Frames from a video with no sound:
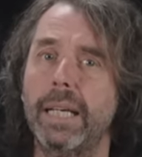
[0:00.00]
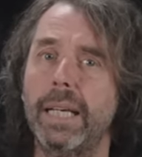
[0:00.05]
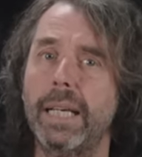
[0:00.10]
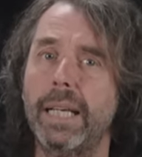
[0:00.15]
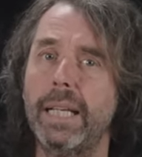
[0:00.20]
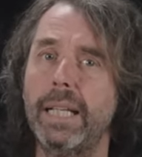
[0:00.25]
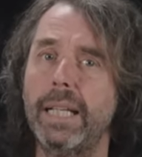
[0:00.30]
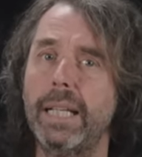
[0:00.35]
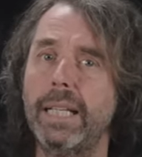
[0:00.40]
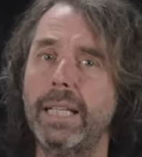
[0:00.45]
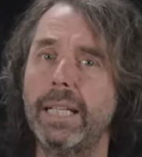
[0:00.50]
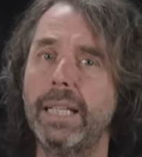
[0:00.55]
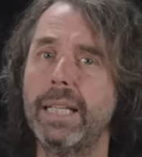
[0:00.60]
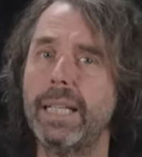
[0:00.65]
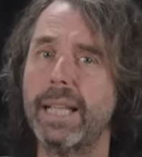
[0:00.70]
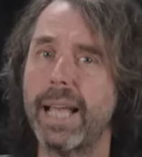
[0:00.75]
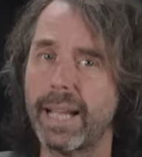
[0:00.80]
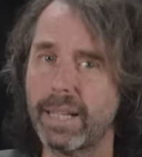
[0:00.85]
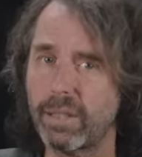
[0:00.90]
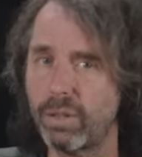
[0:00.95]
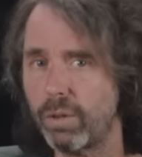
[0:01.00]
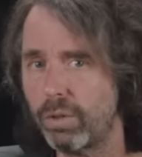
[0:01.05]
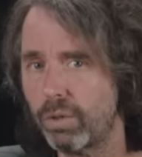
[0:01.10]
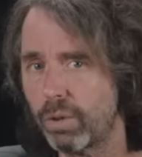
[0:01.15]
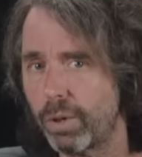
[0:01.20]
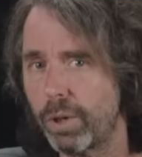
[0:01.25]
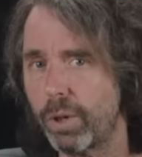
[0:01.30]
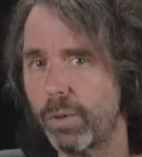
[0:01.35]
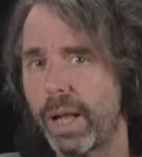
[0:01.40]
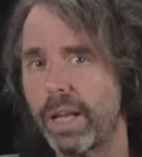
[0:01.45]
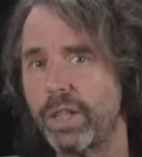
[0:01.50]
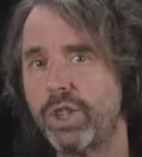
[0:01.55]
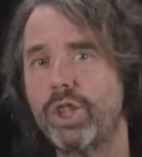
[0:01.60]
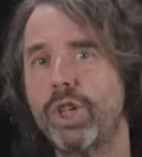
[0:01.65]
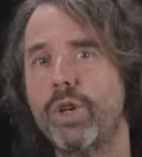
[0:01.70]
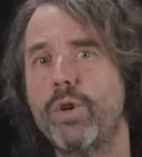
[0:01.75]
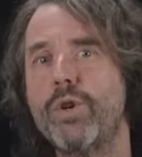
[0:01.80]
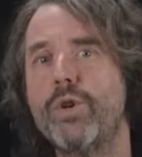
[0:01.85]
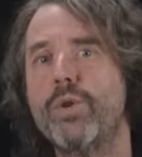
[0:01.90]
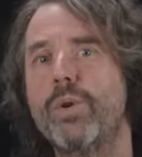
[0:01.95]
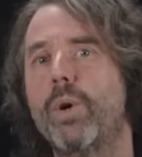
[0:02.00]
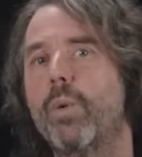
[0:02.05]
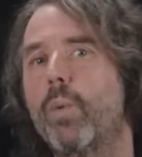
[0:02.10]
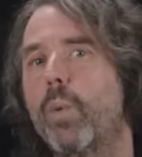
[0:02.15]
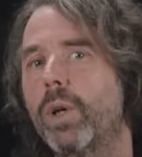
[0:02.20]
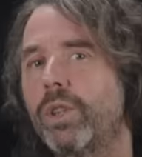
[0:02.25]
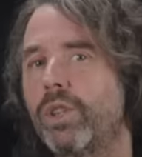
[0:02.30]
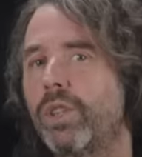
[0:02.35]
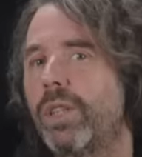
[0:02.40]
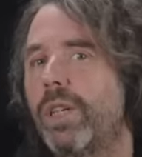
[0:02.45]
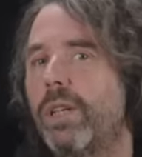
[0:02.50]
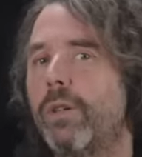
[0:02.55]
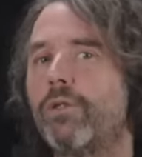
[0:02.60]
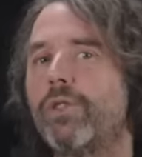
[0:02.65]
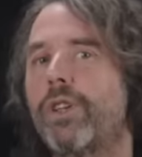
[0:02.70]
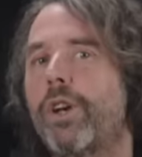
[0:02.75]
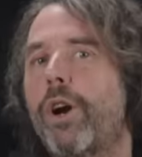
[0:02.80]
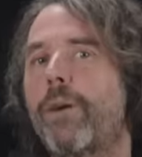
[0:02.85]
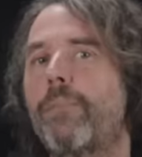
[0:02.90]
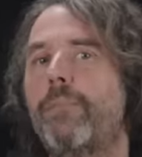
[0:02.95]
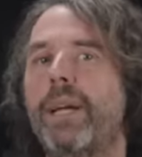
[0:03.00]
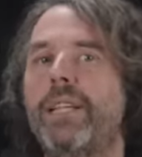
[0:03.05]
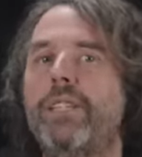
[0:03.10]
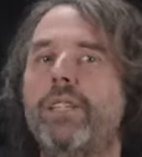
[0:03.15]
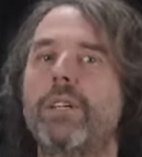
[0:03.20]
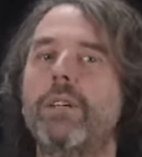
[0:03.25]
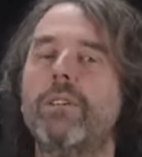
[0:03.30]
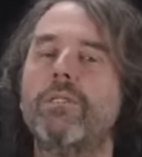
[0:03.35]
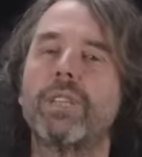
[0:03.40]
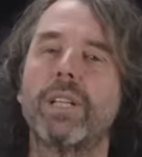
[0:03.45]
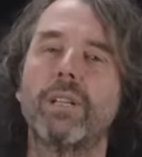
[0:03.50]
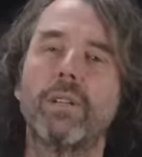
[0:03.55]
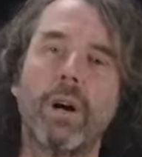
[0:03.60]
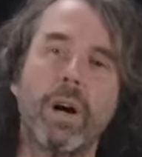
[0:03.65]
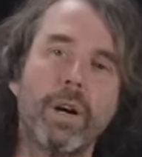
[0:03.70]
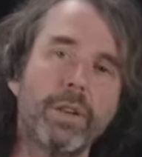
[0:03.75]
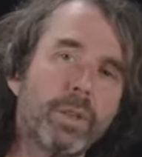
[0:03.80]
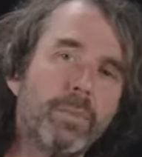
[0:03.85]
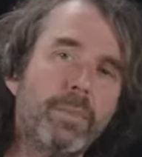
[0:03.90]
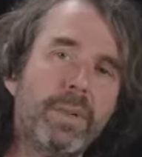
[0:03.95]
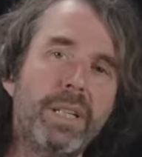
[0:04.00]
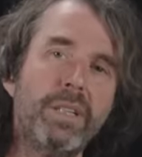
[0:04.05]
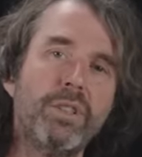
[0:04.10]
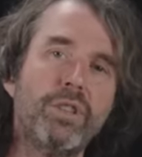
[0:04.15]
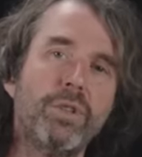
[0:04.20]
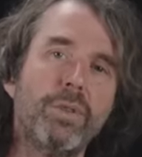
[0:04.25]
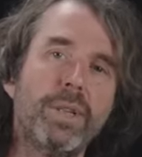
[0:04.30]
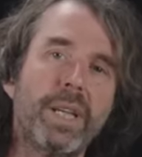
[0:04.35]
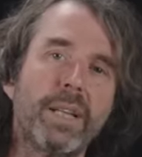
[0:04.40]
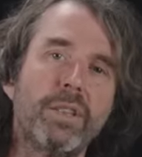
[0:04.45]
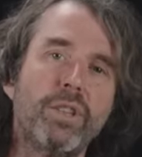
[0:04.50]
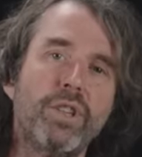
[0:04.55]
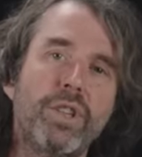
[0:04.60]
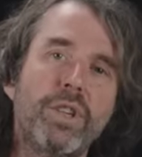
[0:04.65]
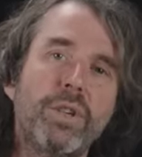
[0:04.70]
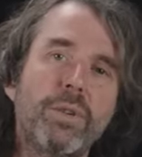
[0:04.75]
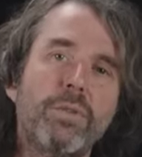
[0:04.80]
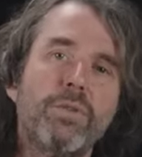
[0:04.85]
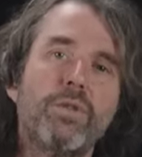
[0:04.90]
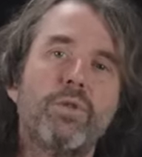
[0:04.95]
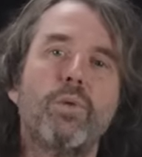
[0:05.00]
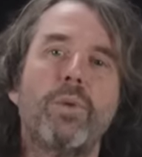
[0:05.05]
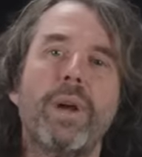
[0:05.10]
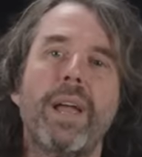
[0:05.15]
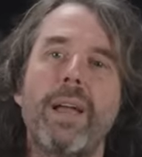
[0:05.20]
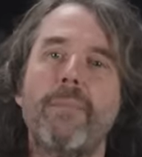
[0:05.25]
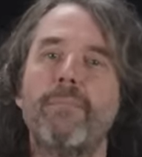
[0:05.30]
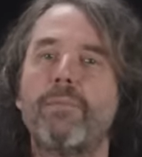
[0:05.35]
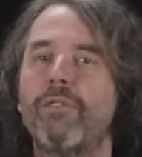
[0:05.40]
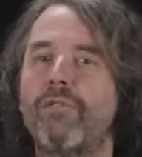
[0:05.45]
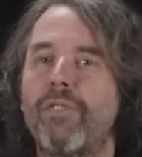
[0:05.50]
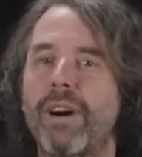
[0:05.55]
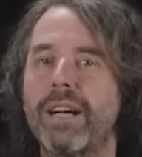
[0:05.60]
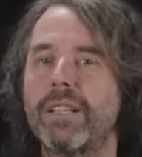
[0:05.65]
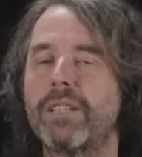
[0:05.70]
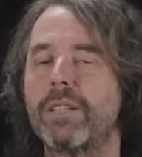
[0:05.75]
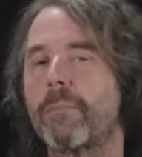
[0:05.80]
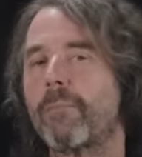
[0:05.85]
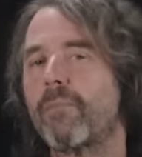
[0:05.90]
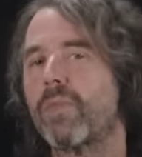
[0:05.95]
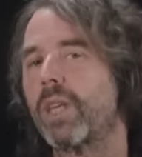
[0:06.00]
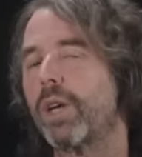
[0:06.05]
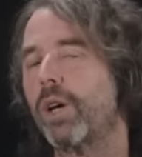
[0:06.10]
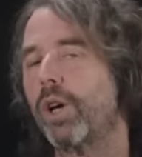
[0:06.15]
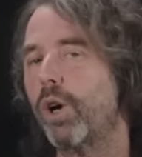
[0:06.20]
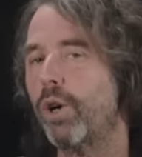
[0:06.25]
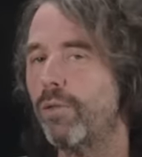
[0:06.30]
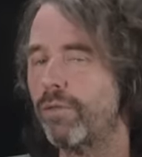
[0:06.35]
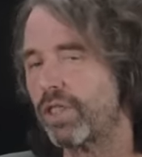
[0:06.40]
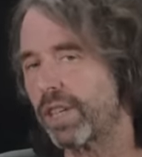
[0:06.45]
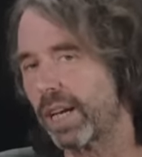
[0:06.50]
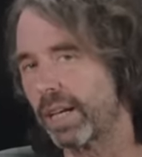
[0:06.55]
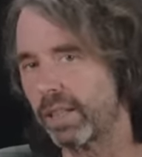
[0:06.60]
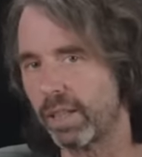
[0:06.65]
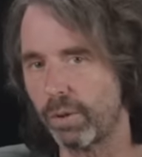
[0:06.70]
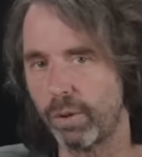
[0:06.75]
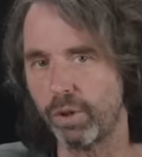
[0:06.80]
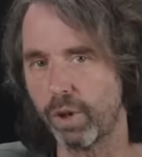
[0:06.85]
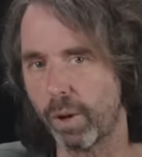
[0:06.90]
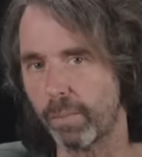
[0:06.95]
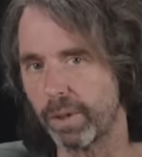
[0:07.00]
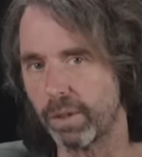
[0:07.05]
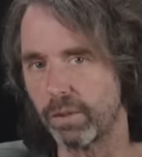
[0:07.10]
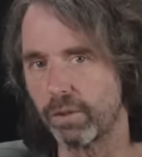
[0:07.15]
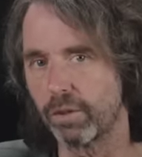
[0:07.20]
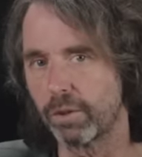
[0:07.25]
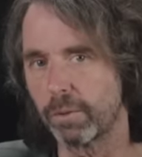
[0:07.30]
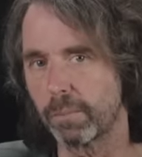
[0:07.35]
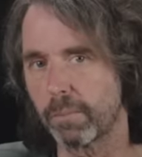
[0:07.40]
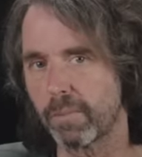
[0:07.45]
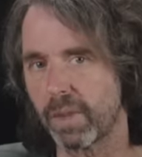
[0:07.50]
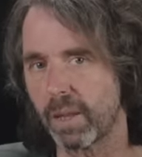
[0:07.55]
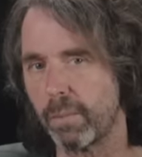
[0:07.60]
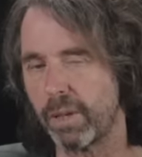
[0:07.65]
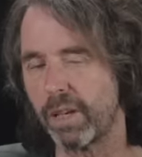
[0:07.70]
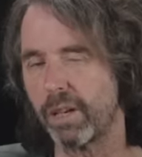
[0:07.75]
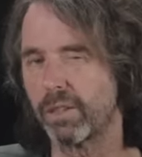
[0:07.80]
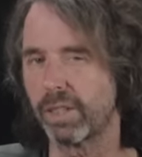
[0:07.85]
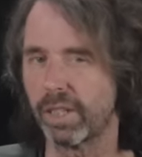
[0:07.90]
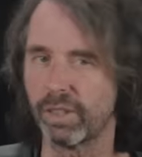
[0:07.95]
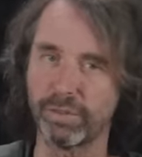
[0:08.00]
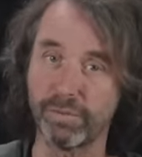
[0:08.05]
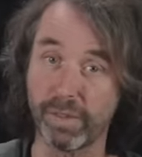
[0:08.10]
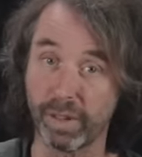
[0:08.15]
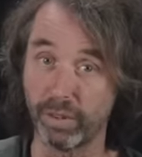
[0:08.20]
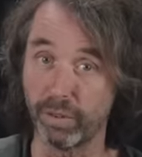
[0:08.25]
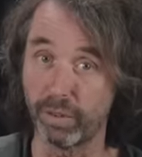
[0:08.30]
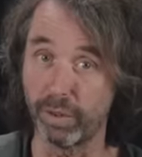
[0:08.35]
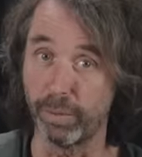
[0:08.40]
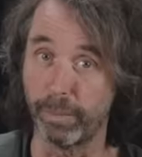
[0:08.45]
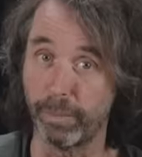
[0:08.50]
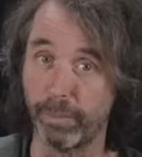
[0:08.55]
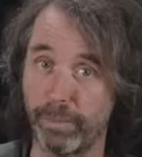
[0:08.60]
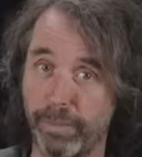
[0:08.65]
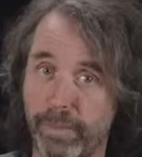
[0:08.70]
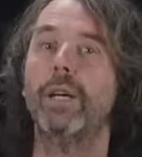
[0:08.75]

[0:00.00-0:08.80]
In the next tutorial, I'll show you what scales and arpeggios and other means you can use to improvise over secondary dominance, because that's fun too.